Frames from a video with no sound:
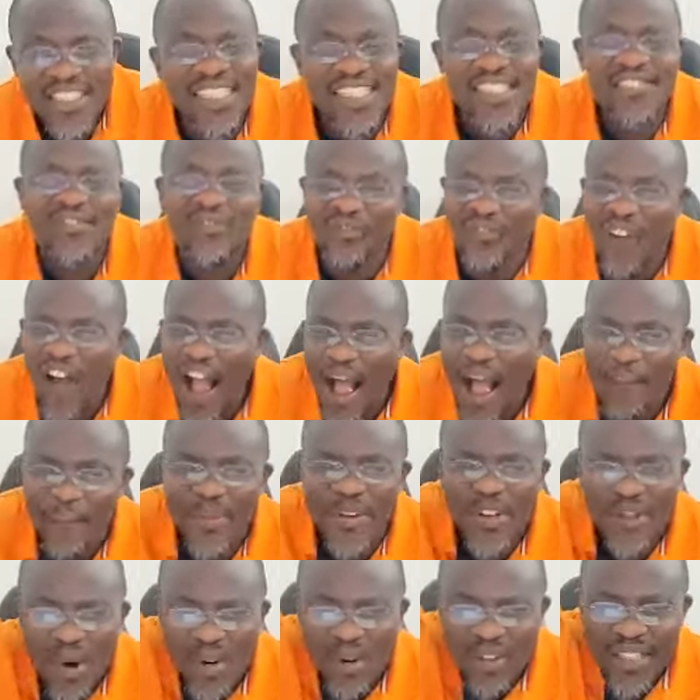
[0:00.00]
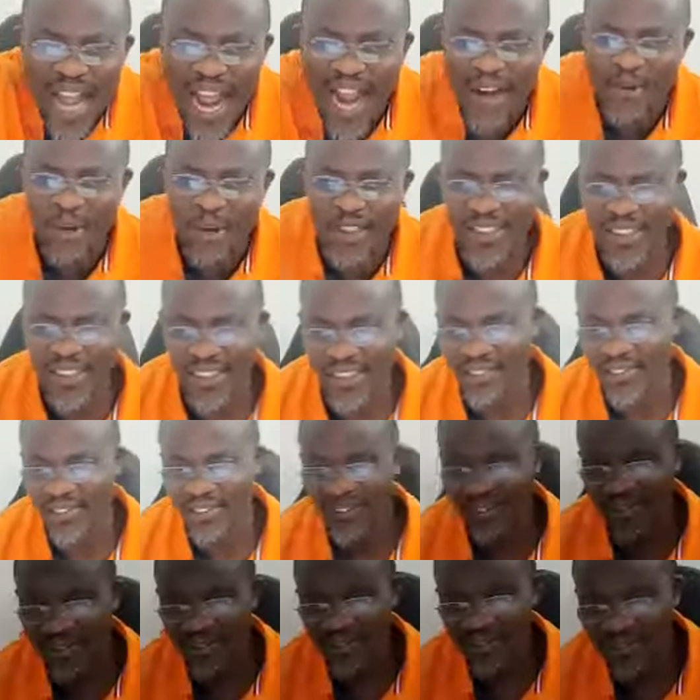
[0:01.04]
is far beyond anointing.
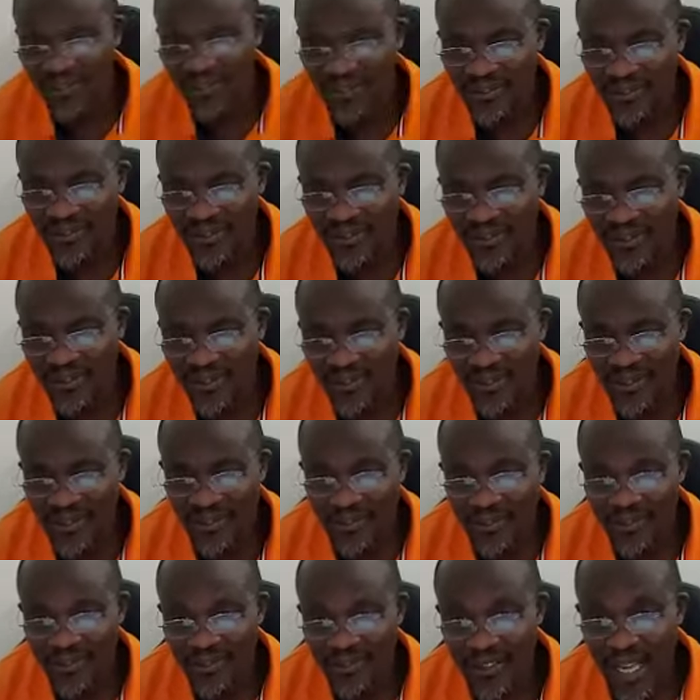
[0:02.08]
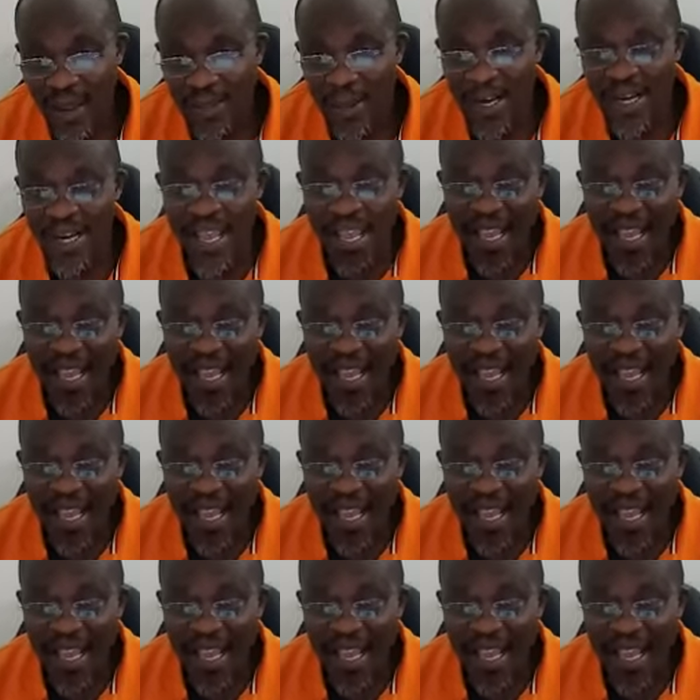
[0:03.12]
Amen.